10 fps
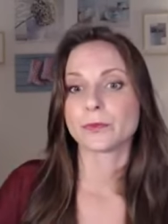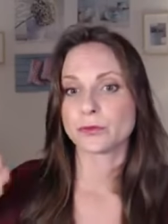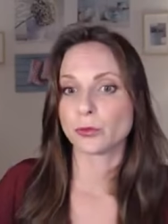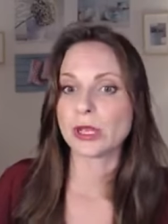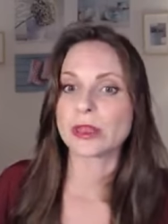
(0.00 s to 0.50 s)

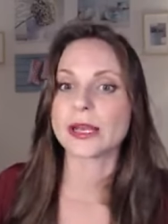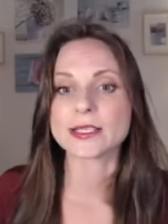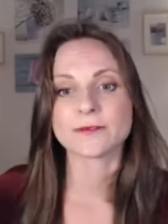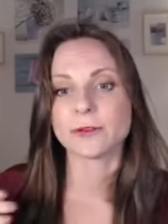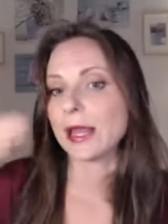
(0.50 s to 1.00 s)
with
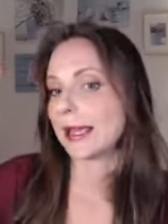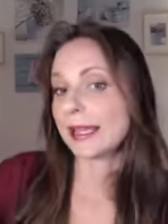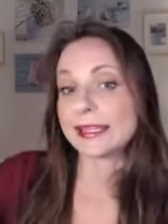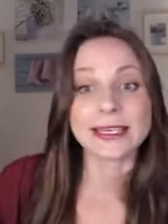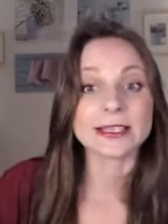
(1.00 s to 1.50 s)
us for like a
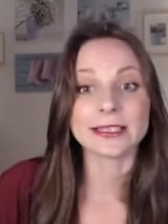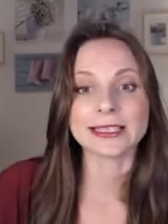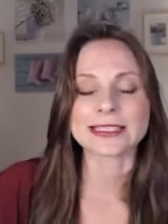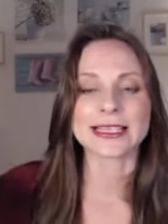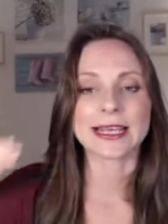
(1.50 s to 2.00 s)
year,
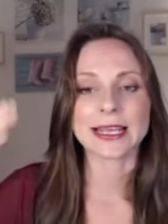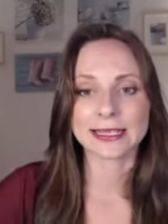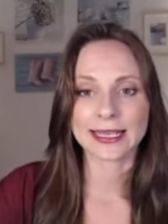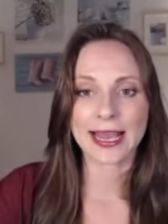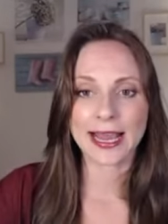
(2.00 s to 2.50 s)
let's say, and
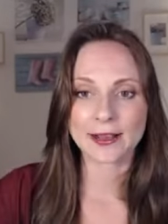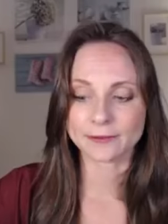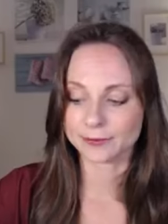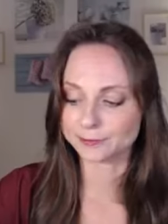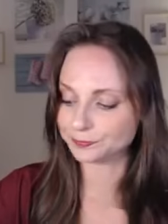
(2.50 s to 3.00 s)
they have